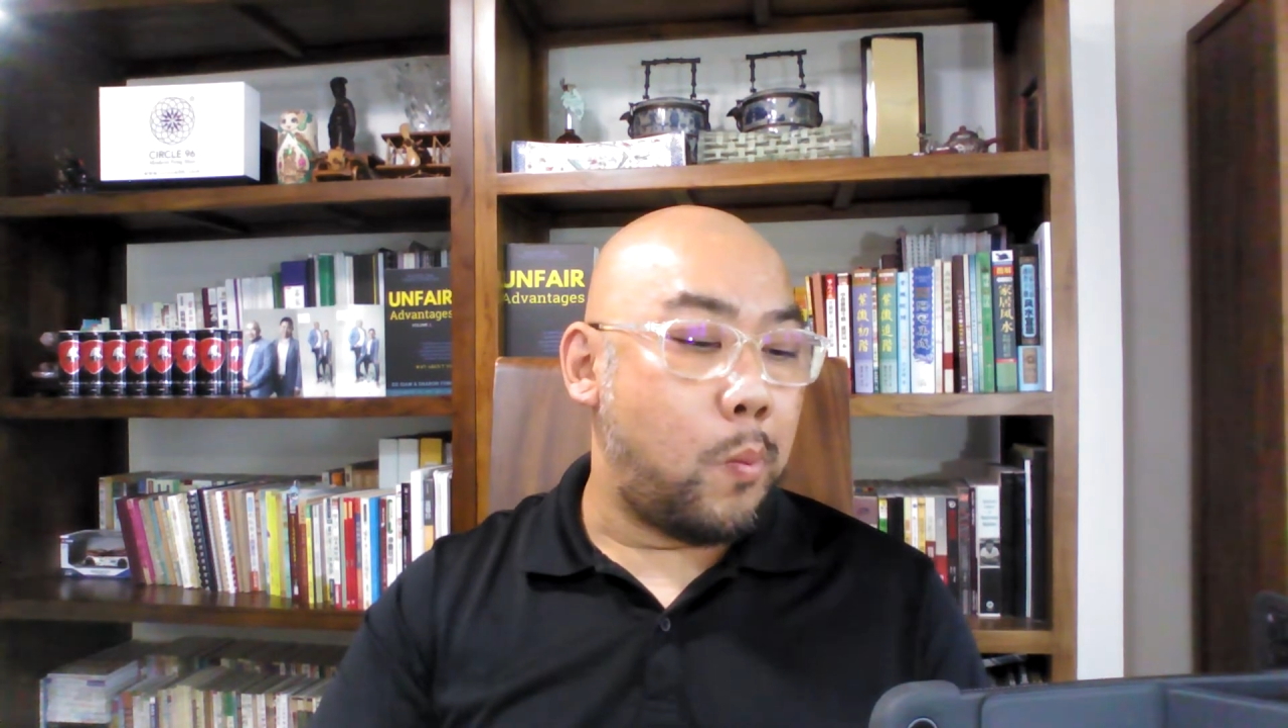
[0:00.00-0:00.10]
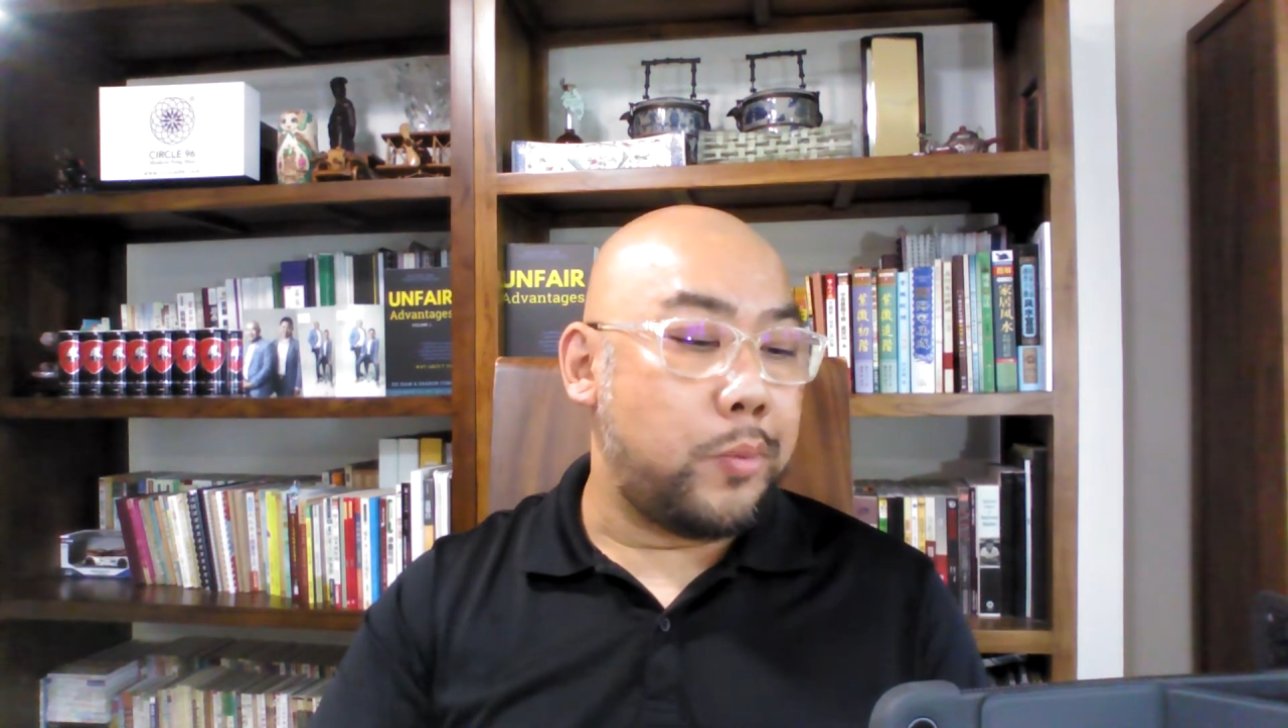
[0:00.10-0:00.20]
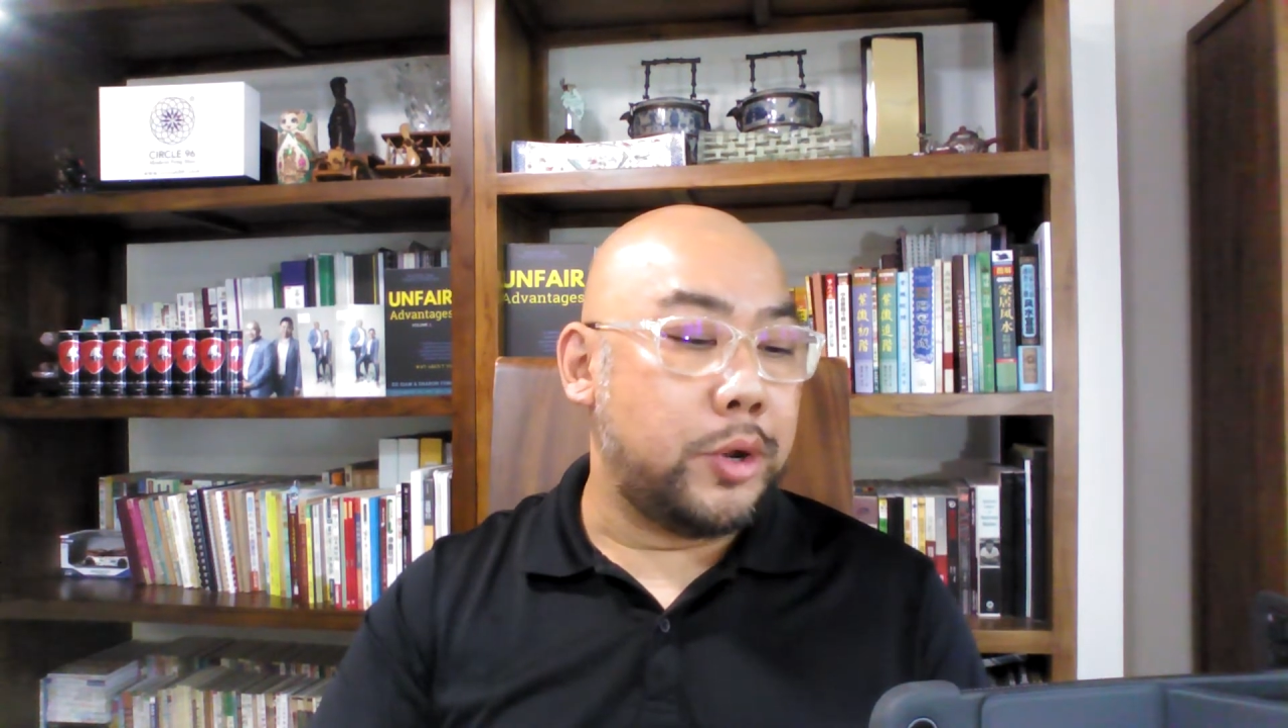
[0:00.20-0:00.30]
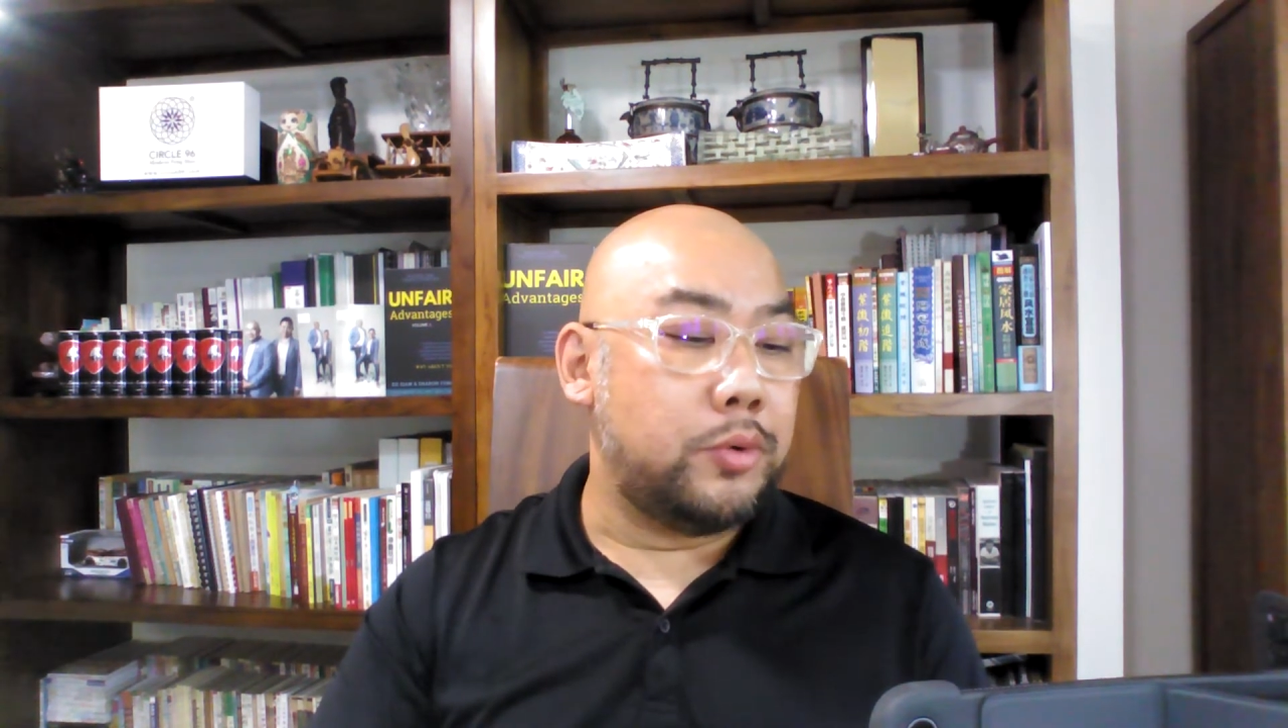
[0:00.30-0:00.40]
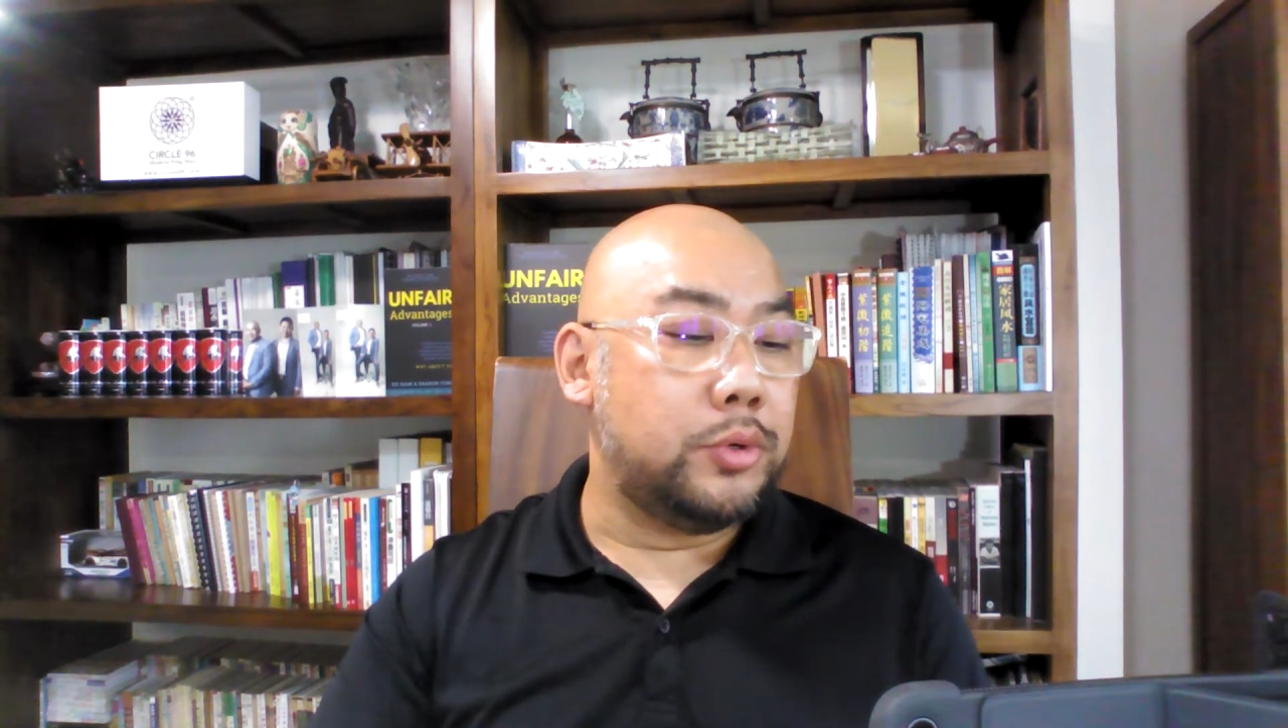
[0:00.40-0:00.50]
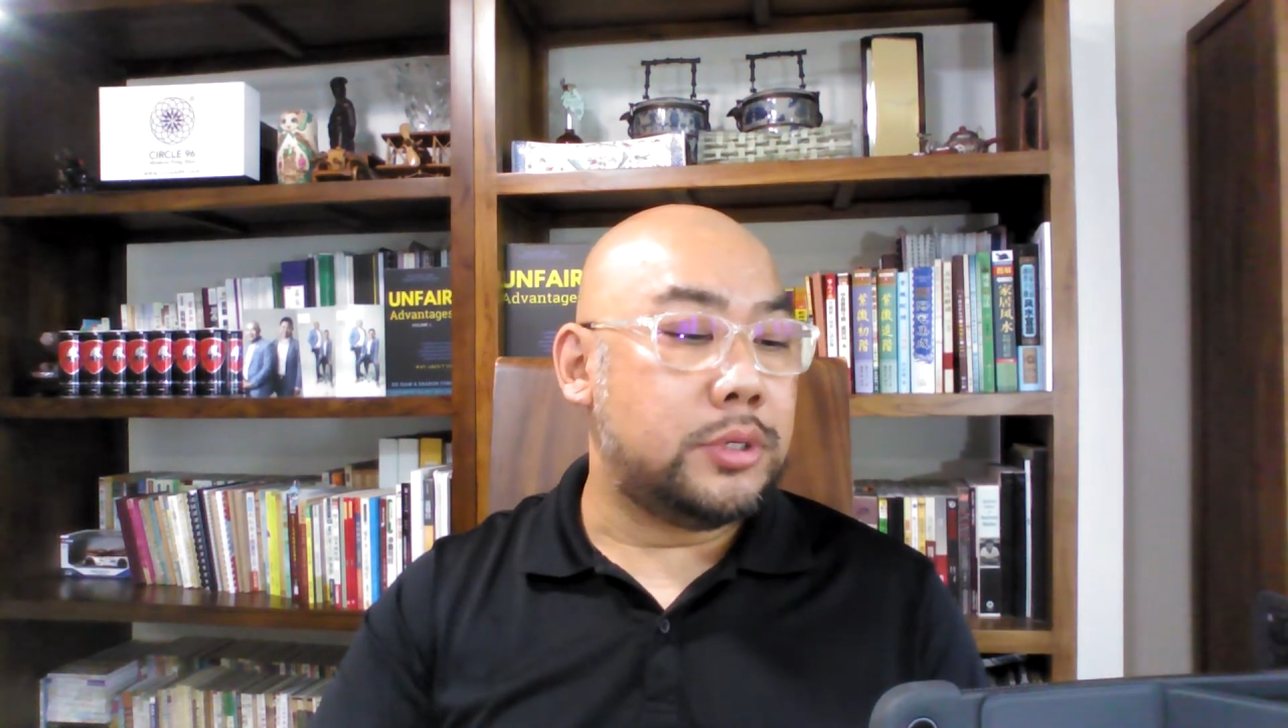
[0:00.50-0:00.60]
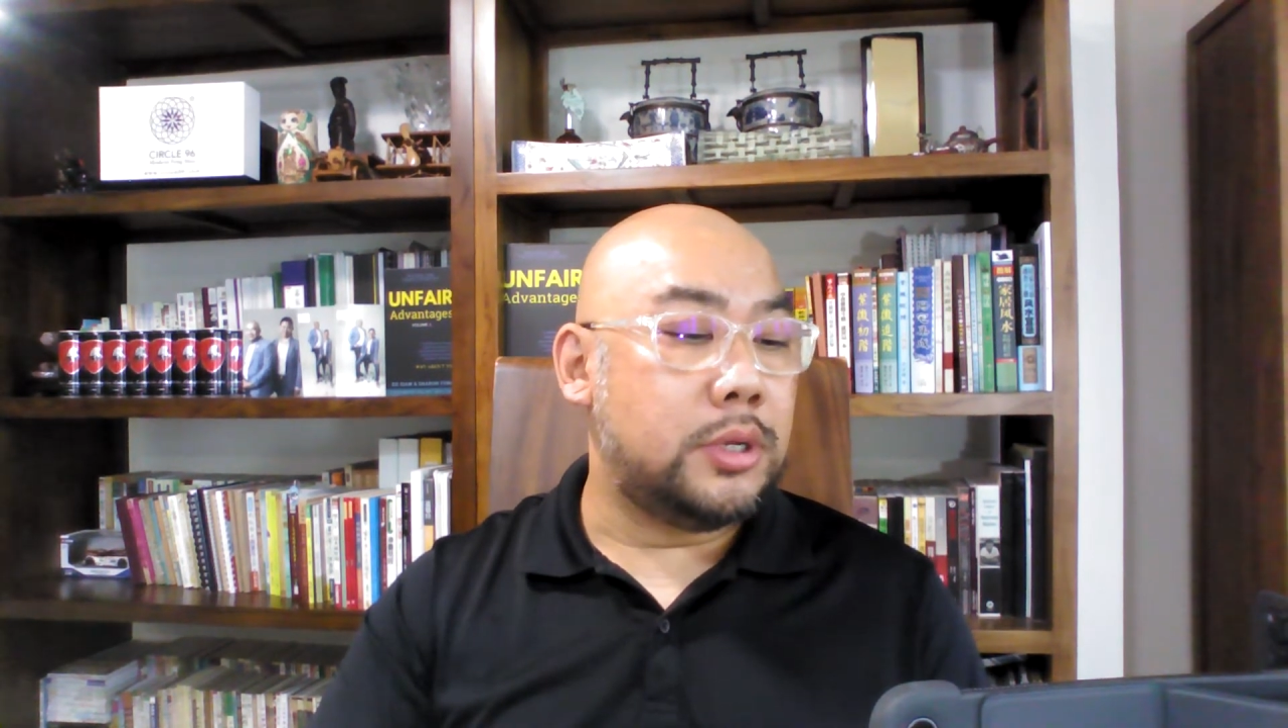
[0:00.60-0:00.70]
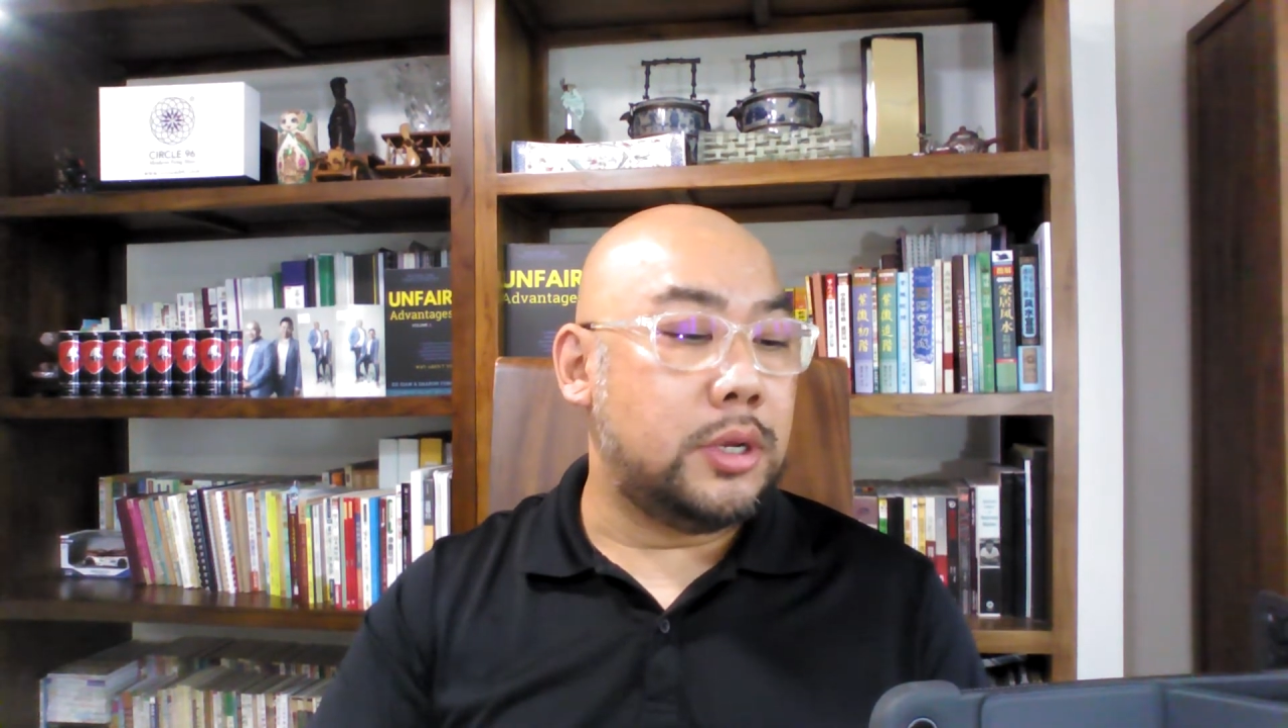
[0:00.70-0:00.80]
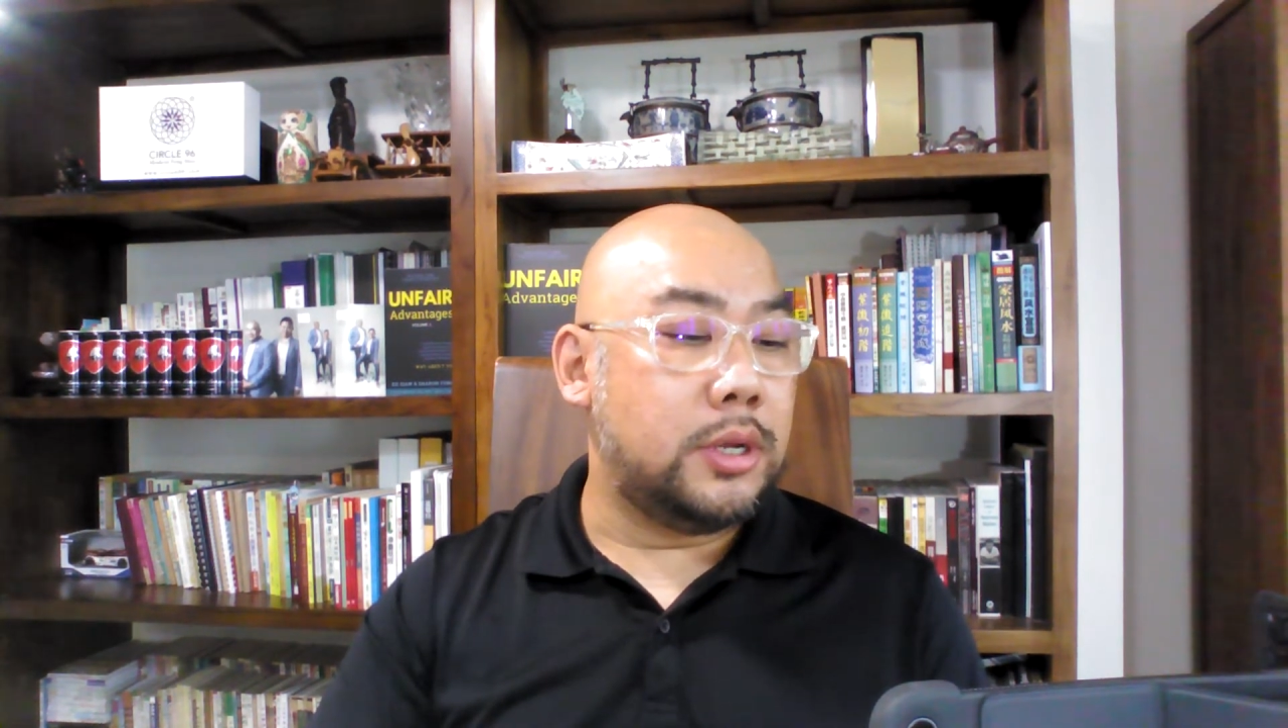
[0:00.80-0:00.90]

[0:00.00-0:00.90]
road,